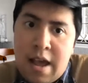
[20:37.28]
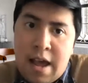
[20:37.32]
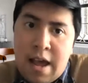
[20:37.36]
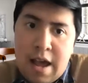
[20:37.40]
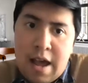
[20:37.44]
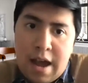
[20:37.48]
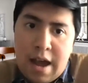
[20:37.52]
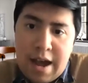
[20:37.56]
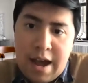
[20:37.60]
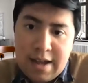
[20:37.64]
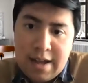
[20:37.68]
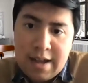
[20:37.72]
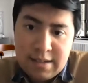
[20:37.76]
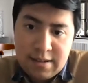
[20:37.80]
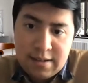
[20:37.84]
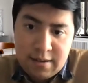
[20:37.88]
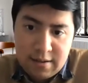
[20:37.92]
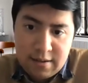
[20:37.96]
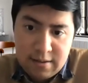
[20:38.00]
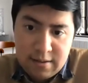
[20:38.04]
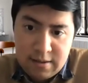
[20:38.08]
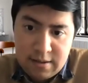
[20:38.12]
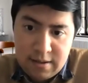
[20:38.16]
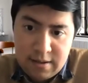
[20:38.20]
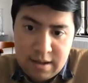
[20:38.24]
ask
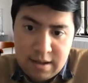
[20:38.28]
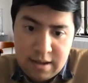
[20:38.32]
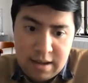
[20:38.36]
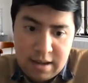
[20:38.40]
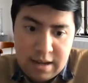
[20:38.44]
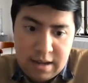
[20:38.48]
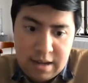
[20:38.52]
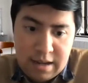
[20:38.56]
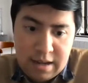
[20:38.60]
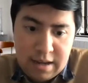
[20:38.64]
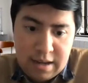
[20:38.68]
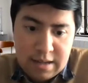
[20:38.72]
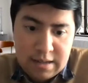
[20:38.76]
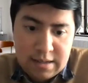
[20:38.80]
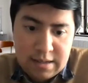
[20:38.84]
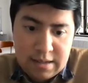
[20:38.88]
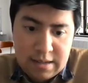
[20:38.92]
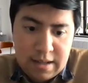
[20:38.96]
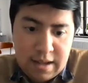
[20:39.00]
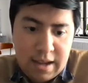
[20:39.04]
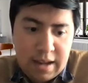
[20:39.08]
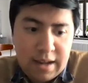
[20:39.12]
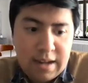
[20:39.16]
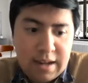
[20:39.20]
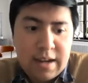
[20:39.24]
us is
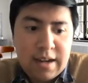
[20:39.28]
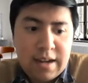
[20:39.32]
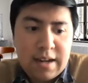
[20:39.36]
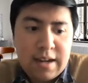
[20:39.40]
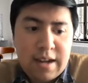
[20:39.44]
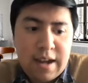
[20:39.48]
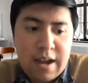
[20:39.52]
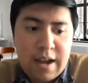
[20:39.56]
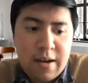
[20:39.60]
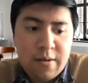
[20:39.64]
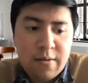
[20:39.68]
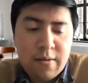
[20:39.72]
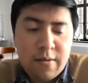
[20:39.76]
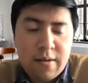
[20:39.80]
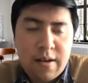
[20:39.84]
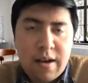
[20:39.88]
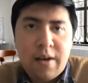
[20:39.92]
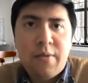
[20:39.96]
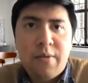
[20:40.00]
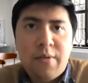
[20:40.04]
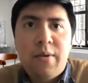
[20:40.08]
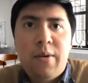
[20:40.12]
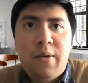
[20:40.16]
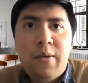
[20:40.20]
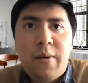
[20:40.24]
like, how
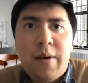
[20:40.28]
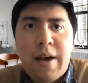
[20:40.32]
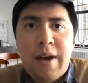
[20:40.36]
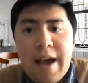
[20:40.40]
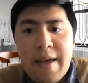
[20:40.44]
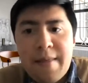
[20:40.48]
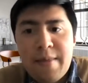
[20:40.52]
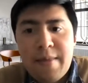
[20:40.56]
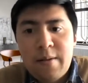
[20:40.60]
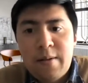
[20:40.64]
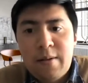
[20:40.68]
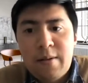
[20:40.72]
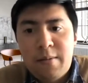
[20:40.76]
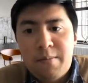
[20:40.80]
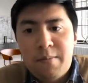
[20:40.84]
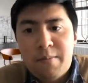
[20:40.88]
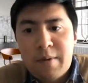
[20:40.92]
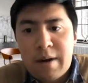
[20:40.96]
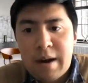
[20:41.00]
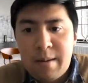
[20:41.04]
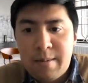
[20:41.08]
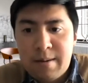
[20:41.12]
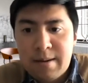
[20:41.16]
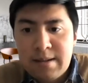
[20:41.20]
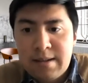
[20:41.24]
do you handle
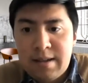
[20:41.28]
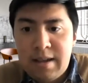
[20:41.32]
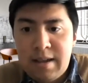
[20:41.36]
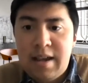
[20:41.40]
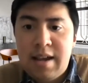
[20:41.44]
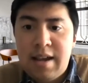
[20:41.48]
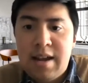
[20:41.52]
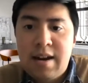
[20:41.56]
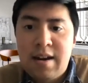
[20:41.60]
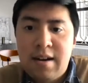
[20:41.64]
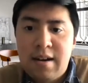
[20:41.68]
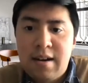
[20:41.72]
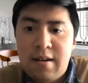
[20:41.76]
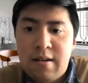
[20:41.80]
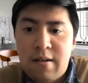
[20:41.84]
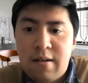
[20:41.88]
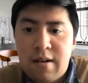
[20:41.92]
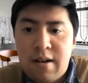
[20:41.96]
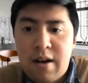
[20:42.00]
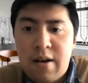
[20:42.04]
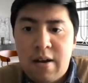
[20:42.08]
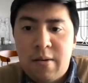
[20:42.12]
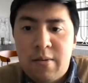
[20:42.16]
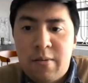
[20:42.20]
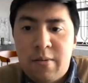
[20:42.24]
privacy, and
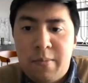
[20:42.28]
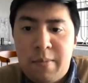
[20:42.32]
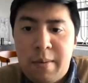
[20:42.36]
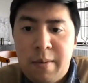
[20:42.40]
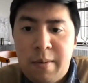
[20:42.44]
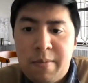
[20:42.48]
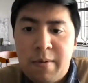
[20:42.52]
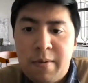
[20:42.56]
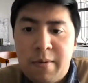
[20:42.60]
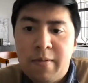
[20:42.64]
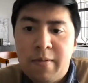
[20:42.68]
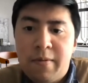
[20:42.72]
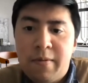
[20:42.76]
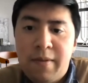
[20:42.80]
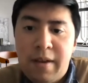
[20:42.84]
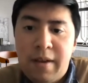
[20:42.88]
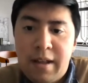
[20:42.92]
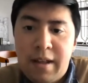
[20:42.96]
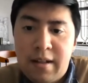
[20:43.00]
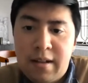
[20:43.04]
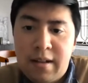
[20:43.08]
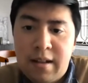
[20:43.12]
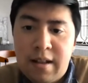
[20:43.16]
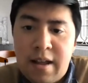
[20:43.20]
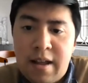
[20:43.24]
how do people
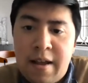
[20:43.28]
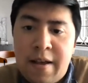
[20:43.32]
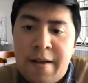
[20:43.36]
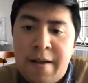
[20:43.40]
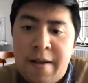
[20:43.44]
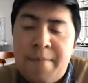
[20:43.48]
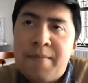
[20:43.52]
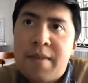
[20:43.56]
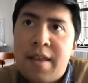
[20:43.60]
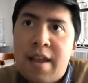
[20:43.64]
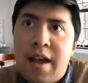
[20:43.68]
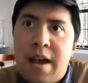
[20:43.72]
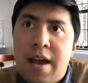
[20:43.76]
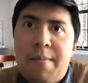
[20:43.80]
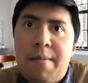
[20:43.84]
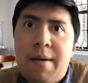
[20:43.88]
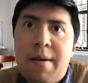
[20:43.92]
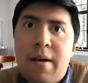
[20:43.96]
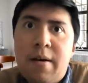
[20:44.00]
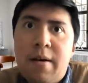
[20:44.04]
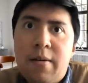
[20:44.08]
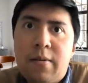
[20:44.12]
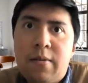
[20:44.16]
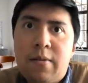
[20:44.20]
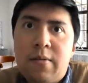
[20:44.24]
feel
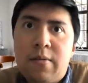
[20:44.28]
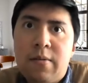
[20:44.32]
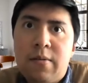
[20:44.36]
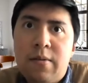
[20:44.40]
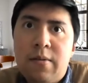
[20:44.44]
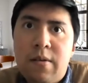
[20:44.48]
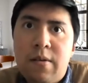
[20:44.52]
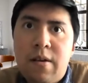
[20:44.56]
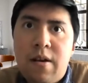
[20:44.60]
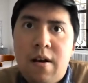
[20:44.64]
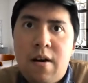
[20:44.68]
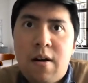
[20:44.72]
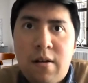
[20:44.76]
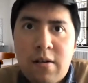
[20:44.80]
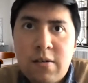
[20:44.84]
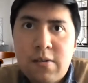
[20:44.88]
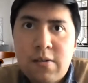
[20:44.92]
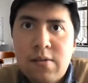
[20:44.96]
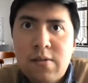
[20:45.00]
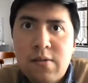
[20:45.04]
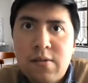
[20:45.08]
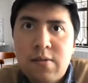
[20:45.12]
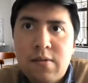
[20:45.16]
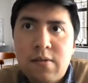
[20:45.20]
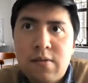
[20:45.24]
about
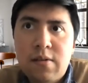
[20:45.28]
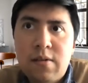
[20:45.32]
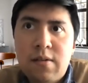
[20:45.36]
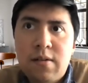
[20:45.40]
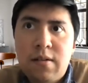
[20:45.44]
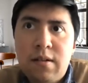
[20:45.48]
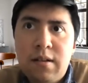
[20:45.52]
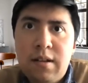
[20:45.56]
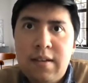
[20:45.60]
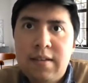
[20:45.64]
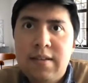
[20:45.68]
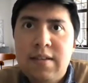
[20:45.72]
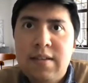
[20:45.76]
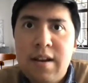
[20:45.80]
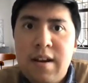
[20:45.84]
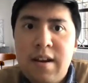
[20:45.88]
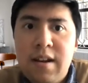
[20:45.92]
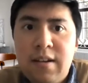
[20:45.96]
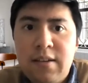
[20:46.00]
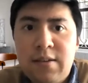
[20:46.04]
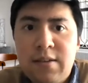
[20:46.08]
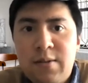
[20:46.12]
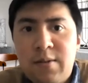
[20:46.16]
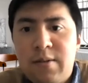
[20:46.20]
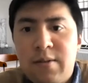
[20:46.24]
us
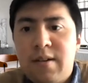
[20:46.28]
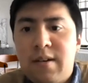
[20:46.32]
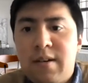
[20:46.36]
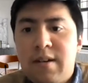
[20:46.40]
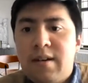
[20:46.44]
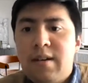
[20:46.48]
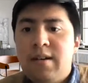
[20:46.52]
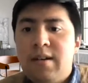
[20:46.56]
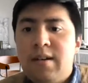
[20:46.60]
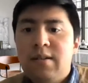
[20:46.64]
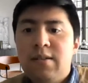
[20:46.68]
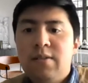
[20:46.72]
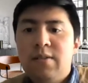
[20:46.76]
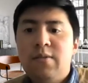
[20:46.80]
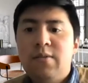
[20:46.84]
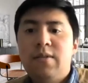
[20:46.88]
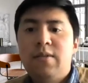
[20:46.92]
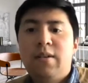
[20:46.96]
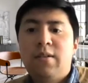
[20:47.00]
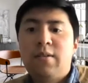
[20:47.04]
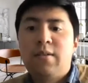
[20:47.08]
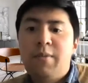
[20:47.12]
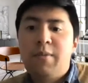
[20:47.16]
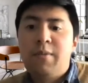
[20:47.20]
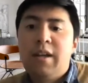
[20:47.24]
listening to
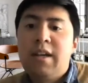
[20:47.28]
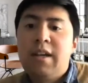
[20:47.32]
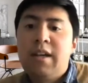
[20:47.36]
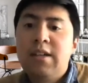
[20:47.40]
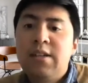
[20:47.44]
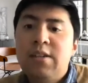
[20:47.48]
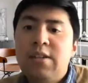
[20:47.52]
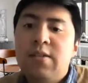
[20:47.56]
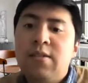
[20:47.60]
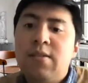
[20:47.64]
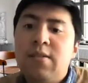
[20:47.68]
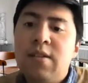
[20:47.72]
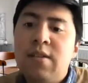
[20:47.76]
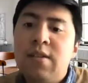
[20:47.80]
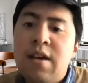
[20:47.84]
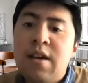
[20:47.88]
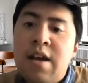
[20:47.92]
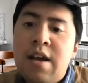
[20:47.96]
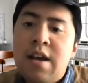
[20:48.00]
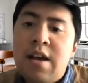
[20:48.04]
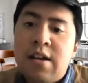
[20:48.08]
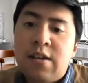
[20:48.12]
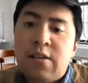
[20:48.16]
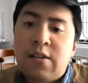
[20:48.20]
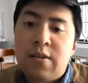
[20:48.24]
their communications?
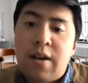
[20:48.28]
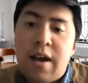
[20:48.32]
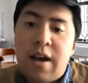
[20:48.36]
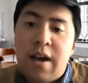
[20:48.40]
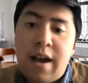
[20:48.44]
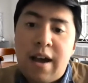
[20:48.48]
So I